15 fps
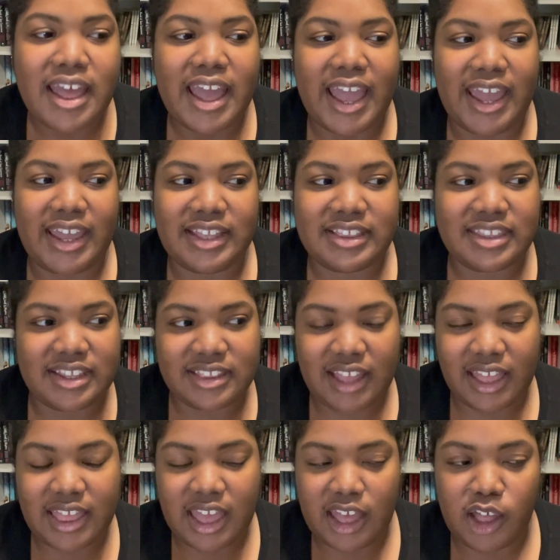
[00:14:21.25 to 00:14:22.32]
and did
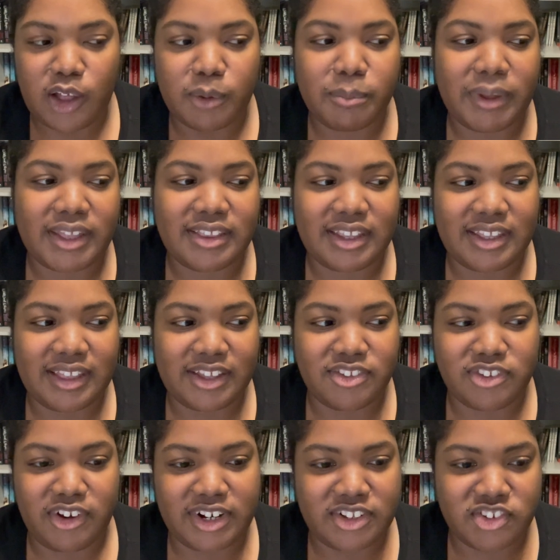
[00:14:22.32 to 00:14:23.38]
not help and then i
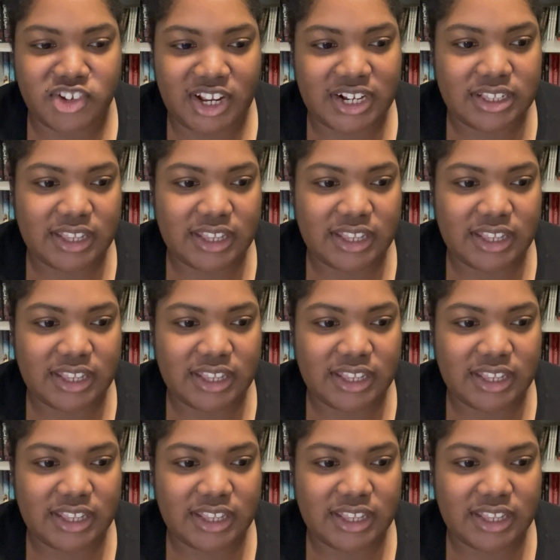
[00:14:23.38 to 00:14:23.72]
started shutting